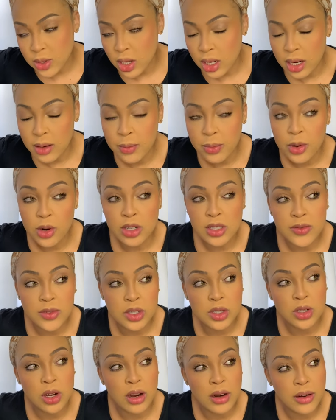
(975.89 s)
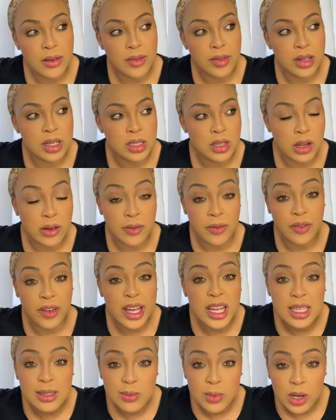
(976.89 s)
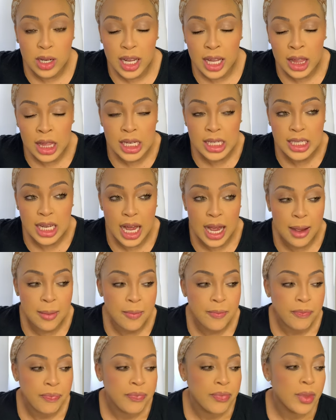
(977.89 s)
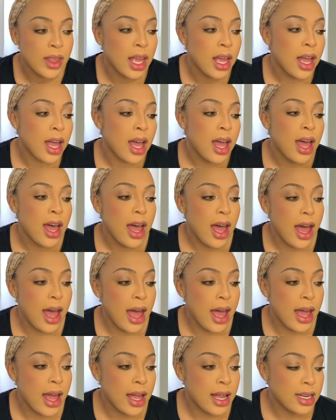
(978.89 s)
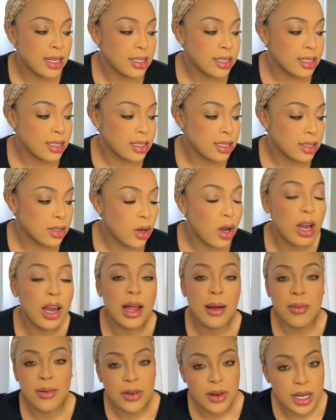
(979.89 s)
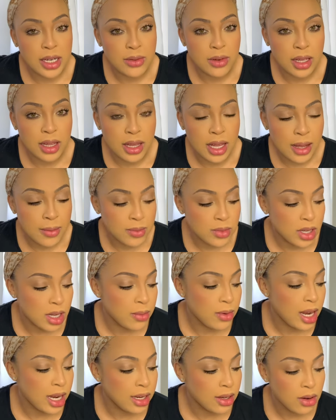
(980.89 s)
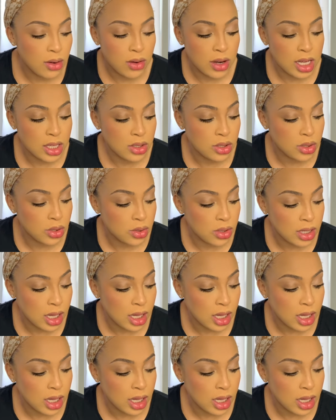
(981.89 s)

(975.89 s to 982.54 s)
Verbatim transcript: So i approached photographers on Facebook at the time and collaborate with them. So I'm like, no, let's shoot.